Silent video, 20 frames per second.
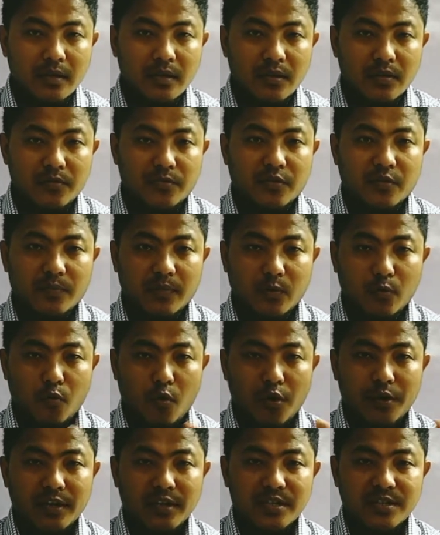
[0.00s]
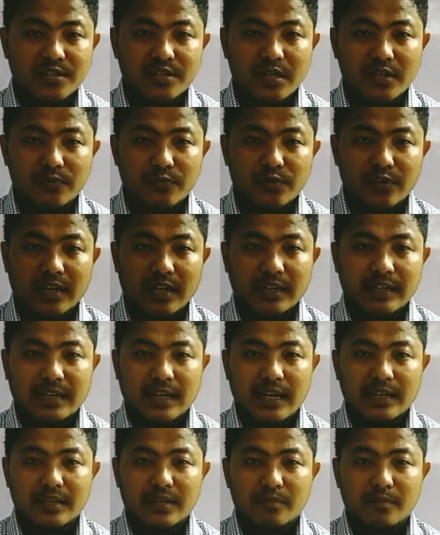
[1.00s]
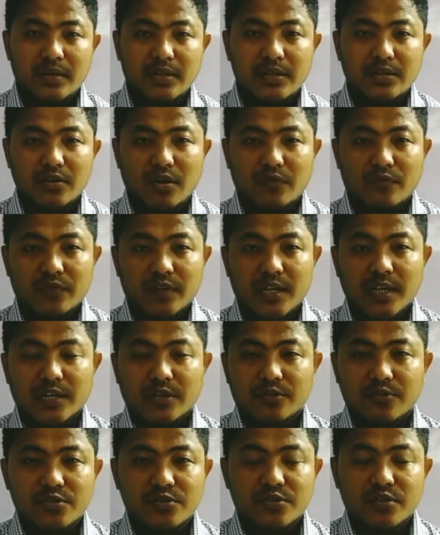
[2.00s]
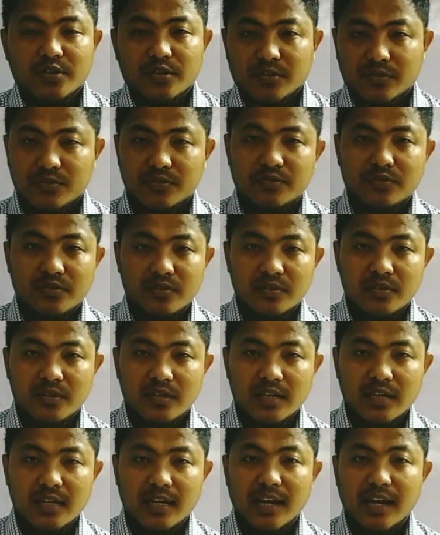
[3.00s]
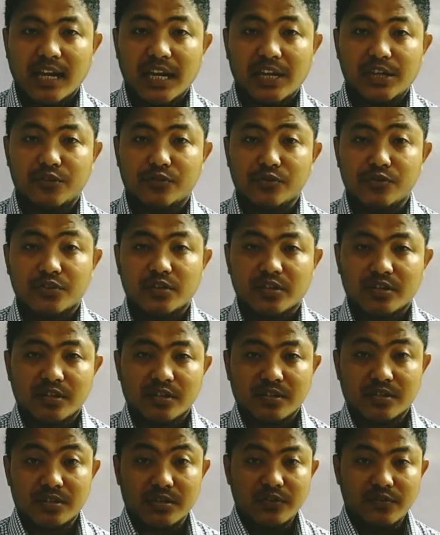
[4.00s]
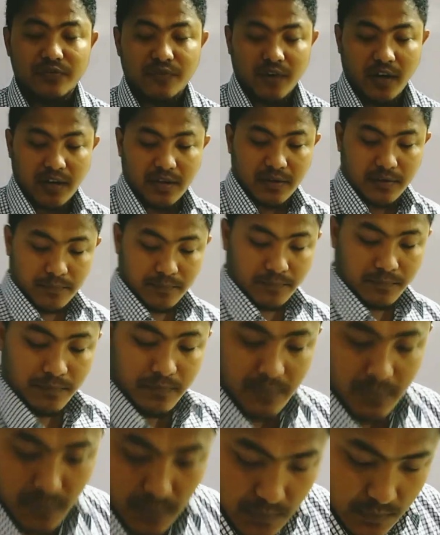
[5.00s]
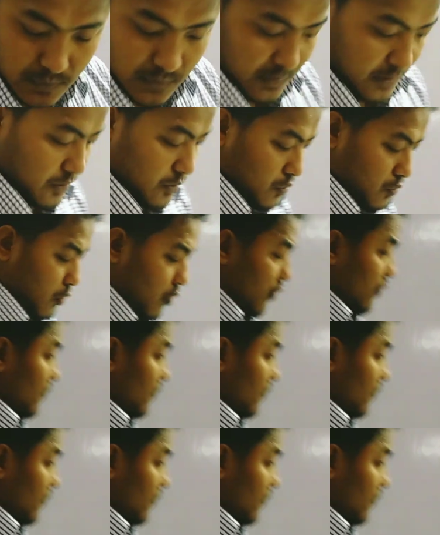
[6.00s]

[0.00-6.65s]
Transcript: from the word itself we can get the meaning of electrostatics. Electrostatics, if I go